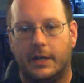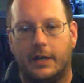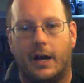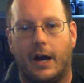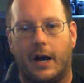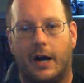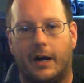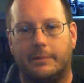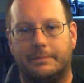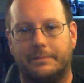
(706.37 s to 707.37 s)

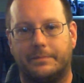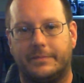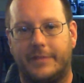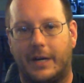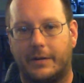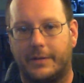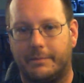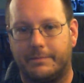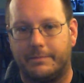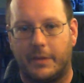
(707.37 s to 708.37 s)
They're
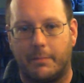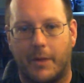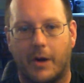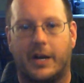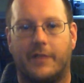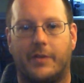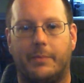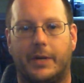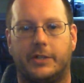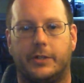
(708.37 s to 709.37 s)
the mark
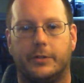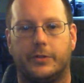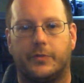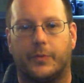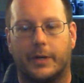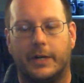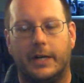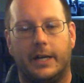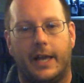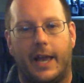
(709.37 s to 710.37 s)
everybody shoots for.
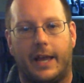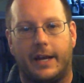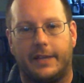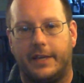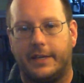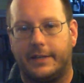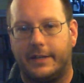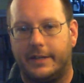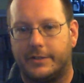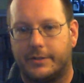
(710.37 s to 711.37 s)
And I think
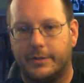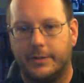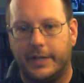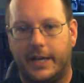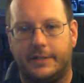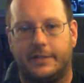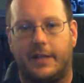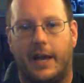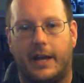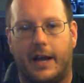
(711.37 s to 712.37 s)
Guinness truly hits
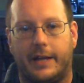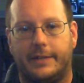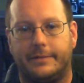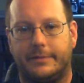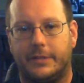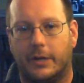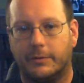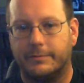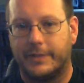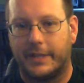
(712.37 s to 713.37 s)
that. I
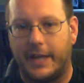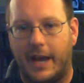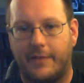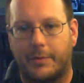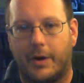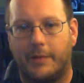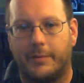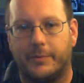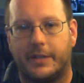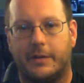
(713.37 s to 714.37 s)
don't really have a
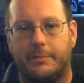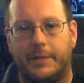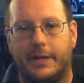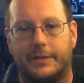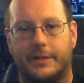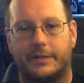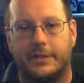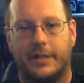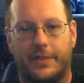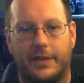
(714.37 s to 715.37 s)
problem with their beer. There's
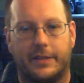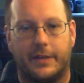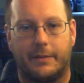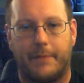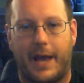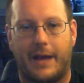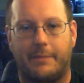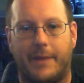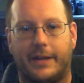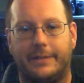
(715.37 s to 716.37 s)
nothing there bad
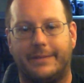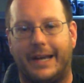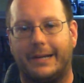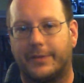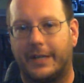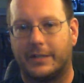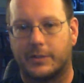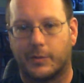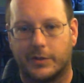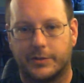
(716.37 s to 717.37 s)
about it. I don't think it's
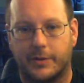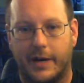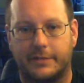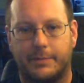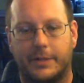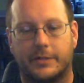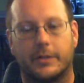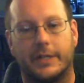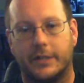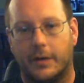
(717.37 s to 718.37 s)
the world's greatest beer, so
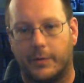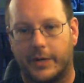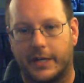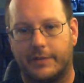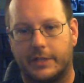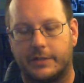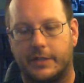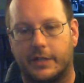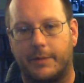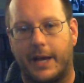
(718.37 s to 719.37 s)
I don't want to give it the
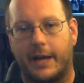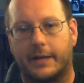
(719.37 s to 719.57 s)
6-pack.